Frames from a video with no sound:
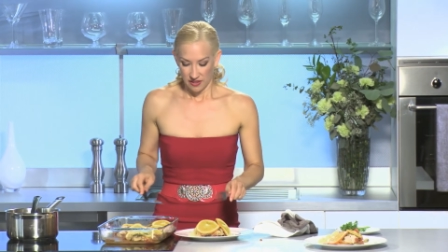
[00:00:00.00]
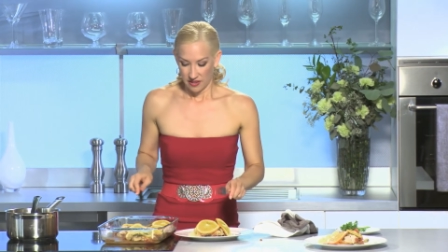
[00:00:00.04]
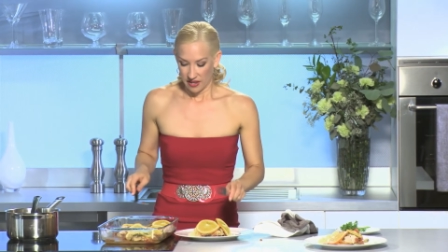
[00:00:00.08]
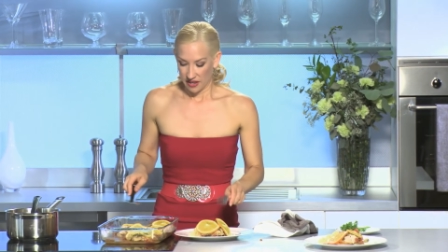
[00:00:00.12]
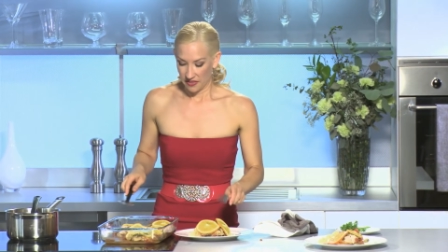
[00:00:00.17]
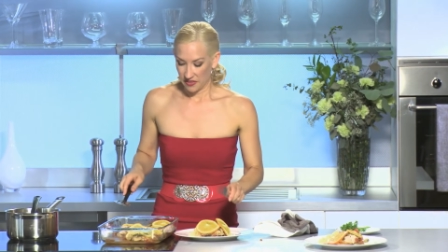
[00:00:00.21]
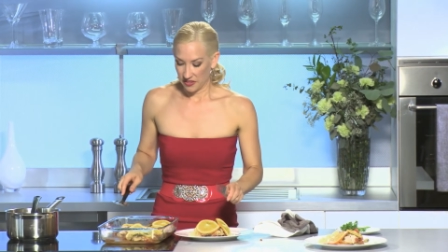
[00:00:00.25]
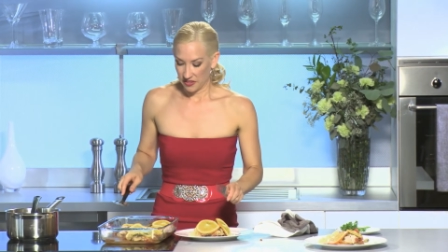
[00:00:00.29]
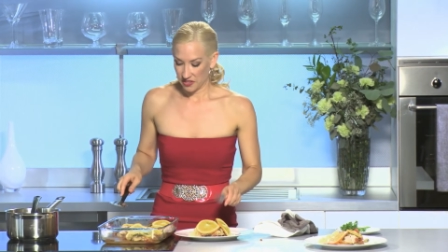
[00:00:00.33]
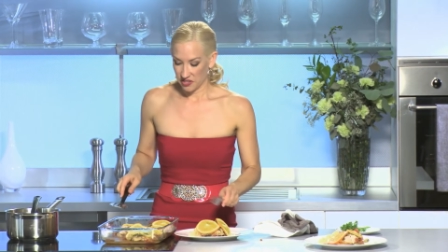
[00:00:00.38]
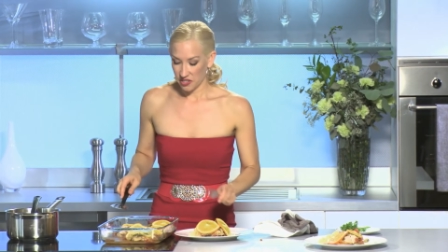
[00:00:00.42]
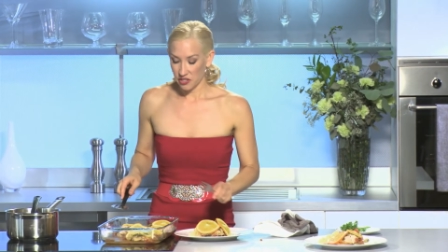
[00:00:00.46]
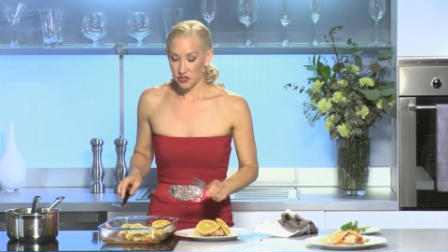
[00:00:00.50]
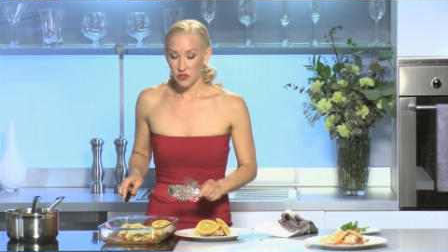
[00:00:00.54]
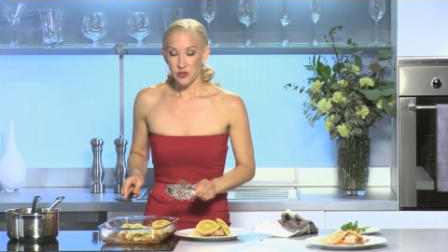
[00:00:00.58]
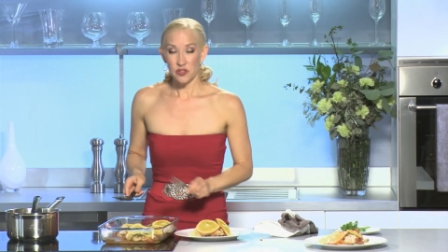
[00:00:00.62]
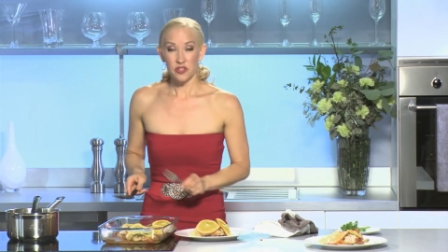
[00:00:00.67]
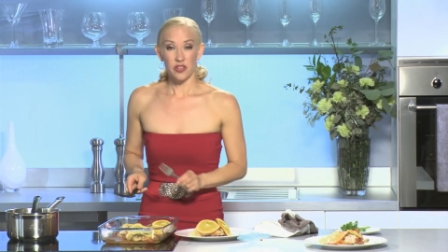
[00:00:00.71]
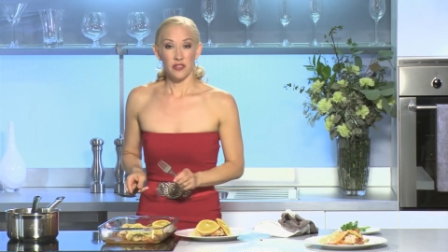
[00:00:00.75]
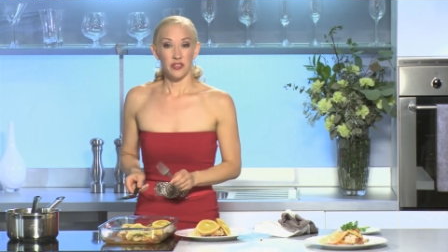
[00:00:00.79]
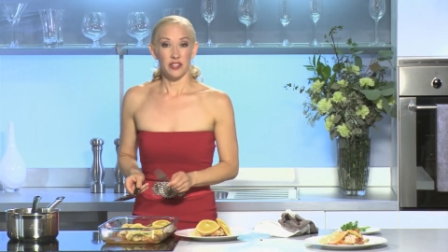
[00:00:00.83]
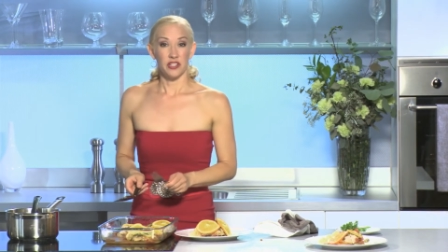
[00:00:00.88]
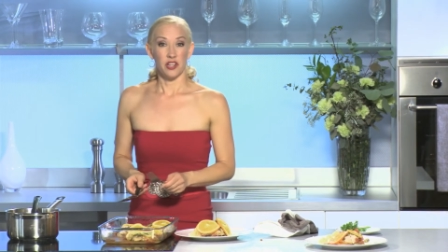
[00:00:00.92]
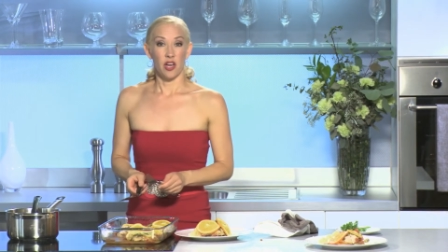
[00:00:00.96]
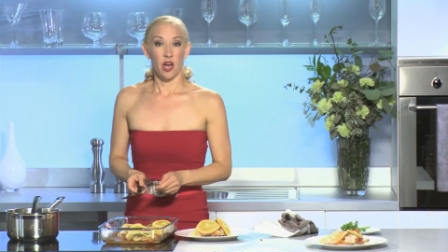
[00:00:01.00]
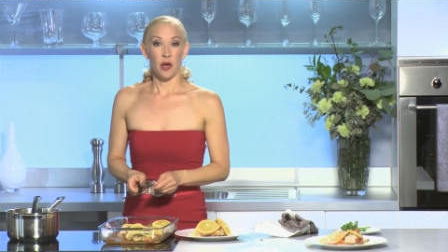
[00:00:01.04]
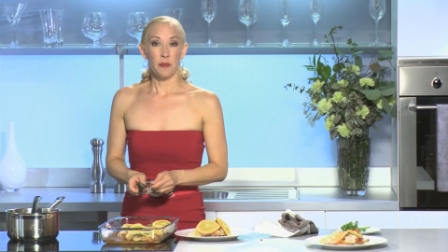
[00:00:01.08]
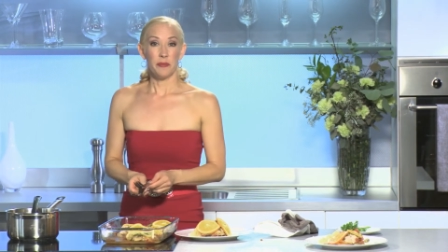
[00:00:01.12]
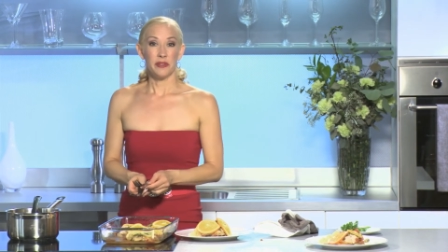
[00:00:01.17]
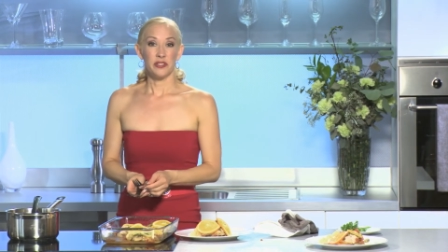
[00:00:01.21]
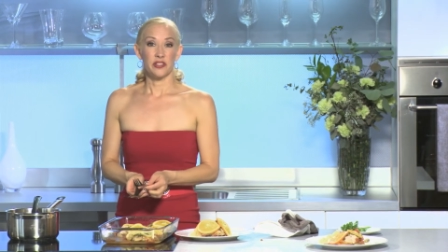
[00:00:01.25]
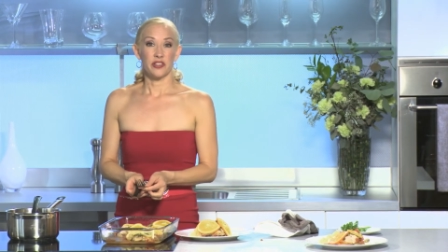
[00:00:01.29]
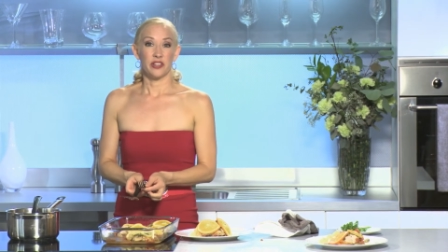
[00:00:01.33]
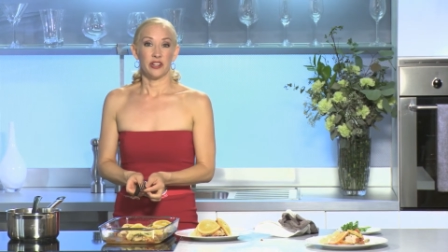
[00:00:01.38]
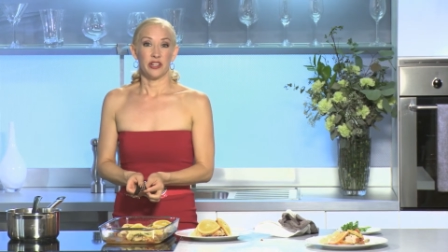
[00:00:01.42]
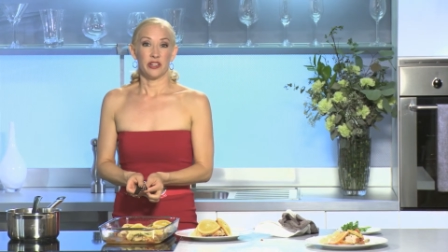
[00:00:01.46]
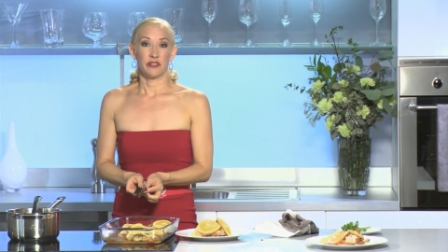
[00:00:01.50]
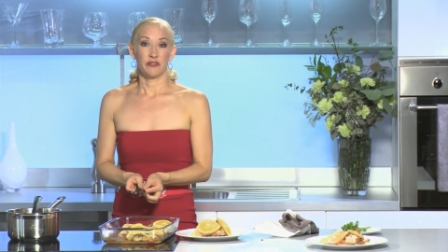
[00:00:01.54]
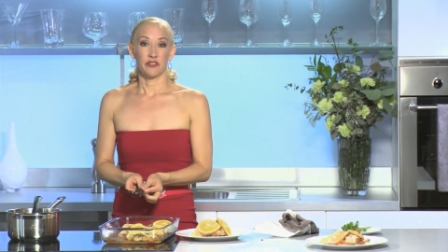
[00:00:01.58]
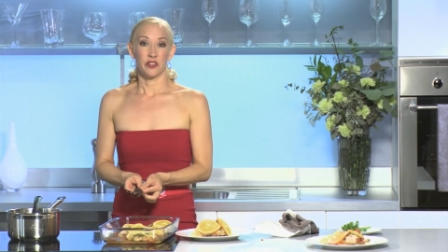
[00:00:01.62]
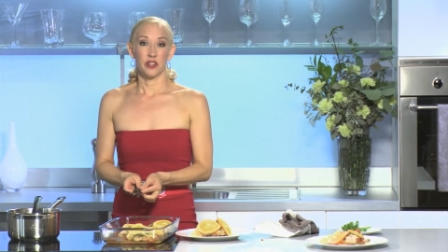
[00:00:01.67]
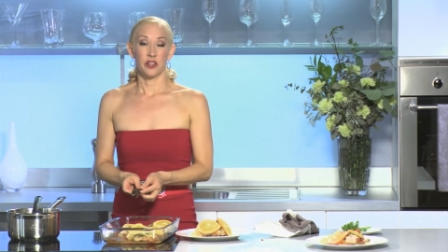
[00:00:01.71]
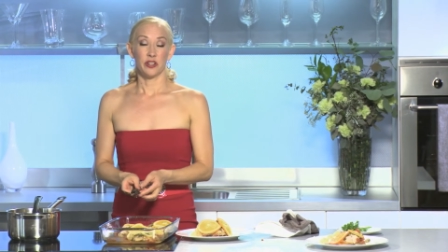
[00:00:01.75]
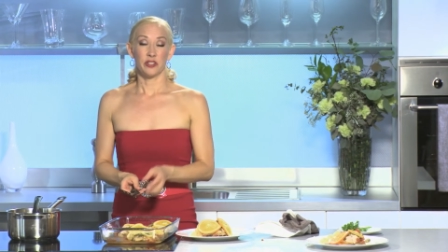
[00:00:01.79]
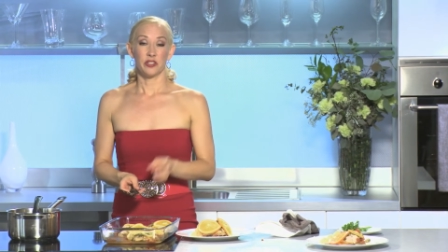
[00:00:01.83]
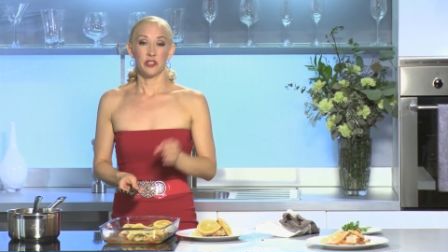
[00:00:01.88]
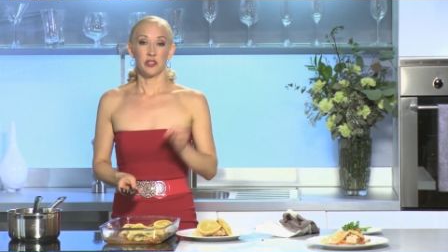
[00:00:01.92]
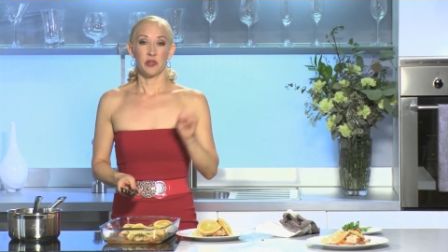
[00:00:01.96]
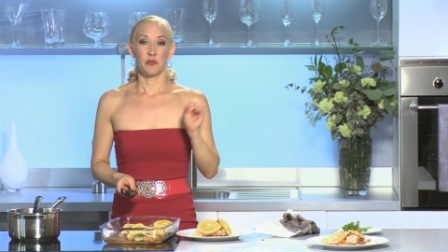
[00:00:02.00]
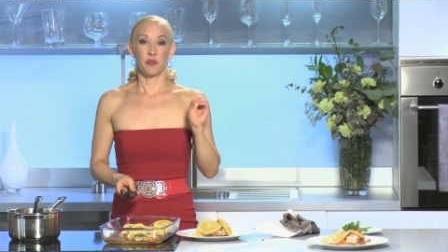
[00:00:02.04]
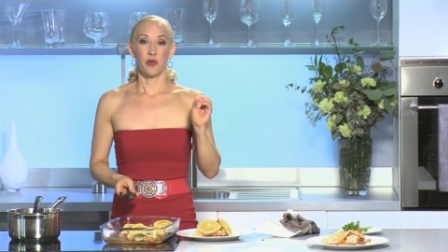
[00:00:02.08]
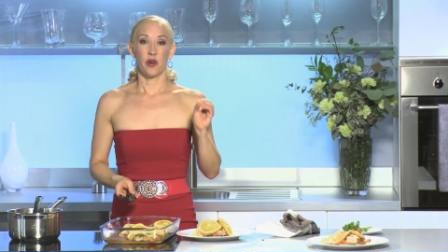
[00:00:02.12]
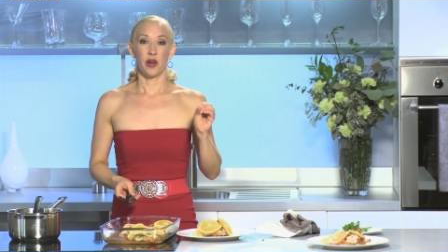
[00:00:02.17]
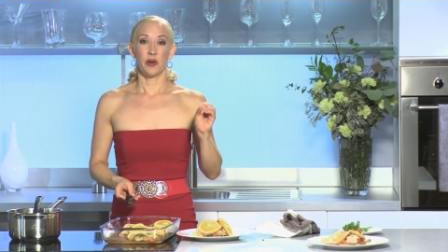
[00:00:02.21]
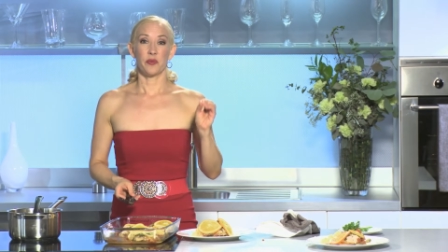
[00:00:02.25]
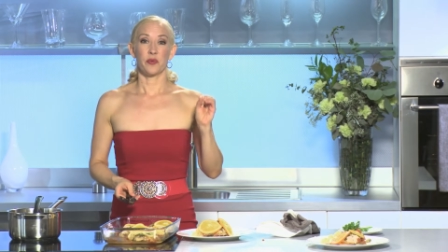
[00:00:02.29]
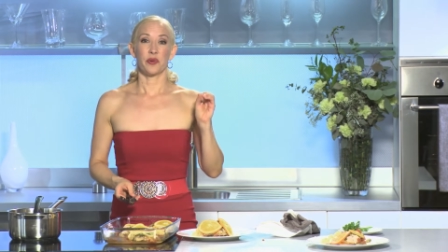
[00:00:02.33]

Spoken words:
And the citrus on the top is gonna have cooked to the point